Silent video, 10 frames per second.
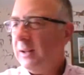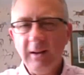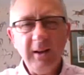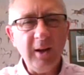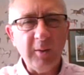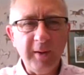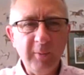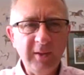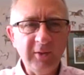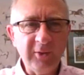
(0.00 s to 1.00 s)
A little bit
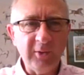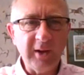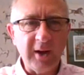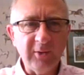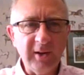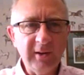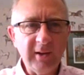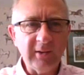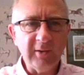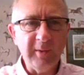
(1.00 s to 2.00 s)
when the sun goes in, it
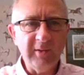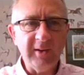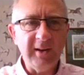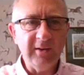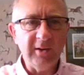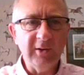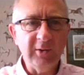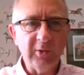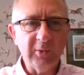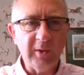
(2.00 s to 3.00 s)
has to be said. Early
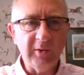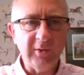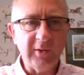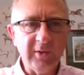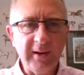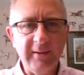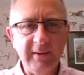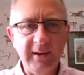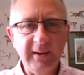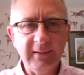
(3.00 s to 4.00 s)
doors when I took the dog out,
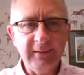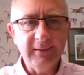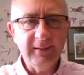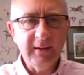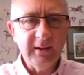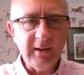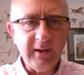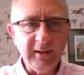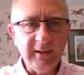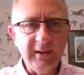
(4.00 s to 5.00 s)
yeah.
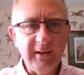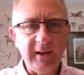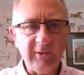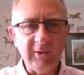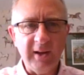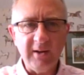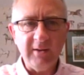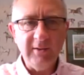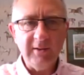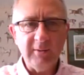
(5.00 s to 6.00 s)
Needed an extra lay
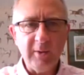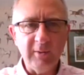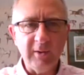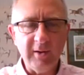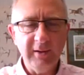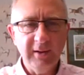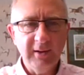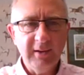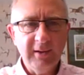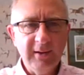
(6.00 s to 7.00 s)
on, I won't lie.
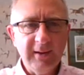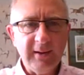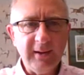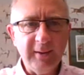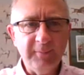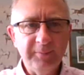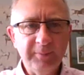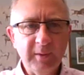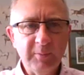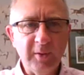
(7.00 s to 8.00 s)

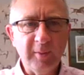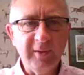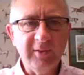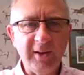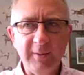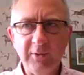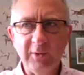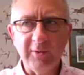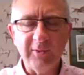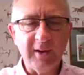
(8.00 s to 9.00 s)
Probably be the same
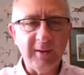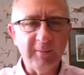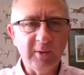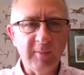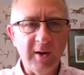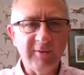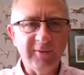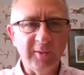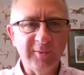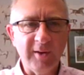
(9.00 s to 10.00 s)
sort of come
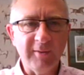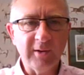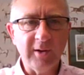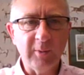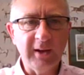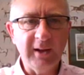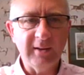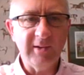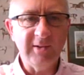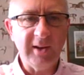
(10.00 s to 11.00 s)
4:30, 5 o'clock when you
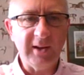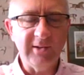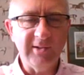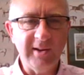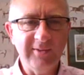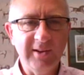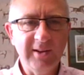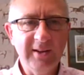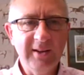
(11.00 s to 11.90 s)
get to your second shift.